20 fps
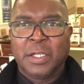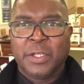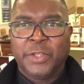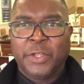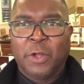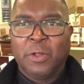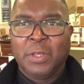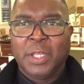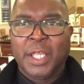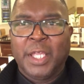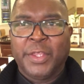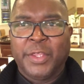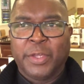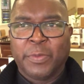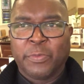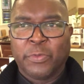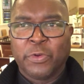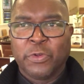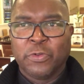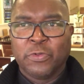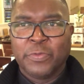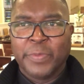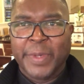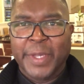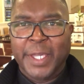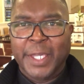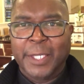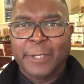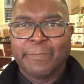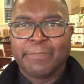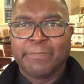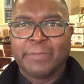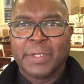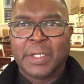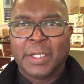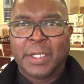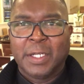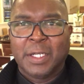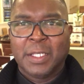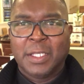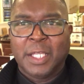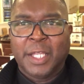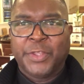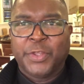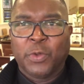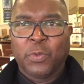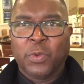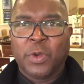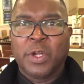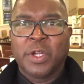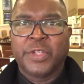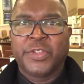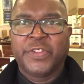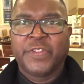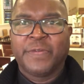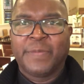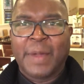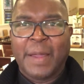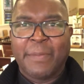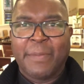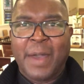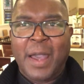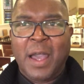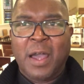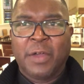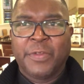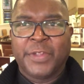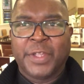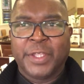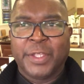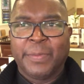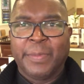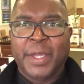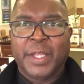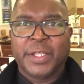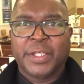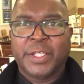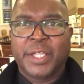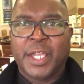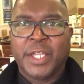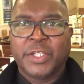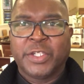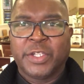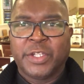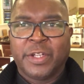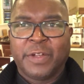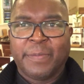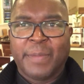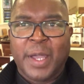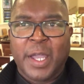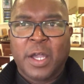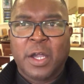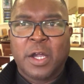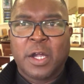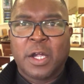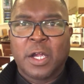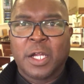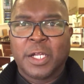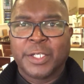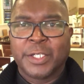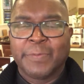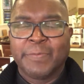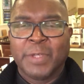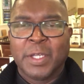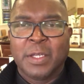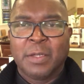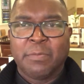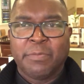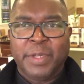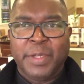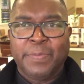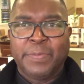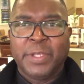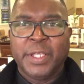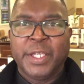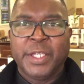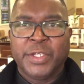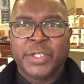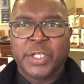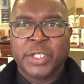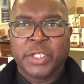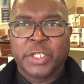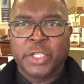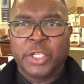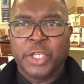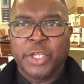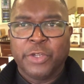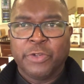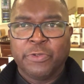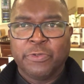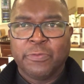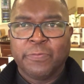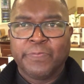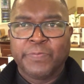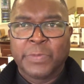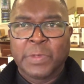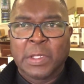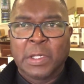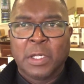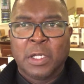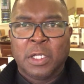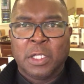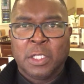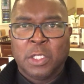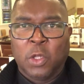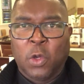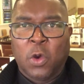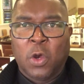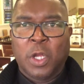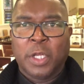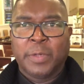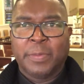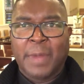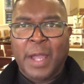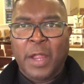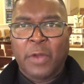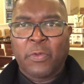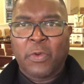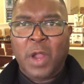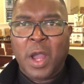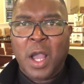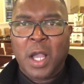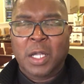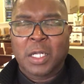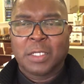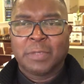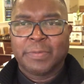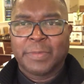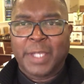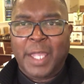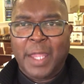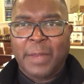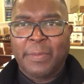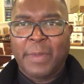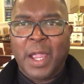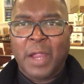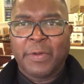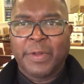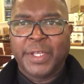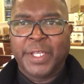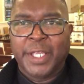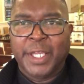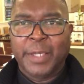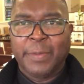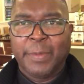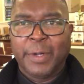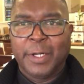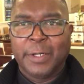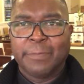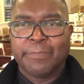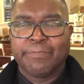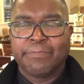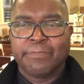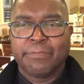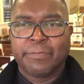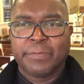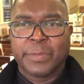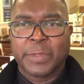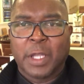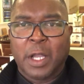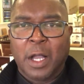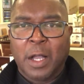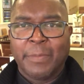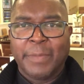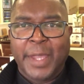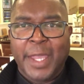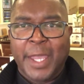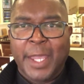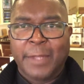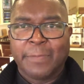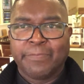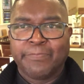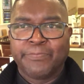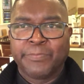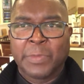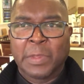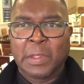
Don't let them rule me. Let the words of my mouth and the meditation of my heart be pleasing to you, Lord, my rock and my redeemer. Amen.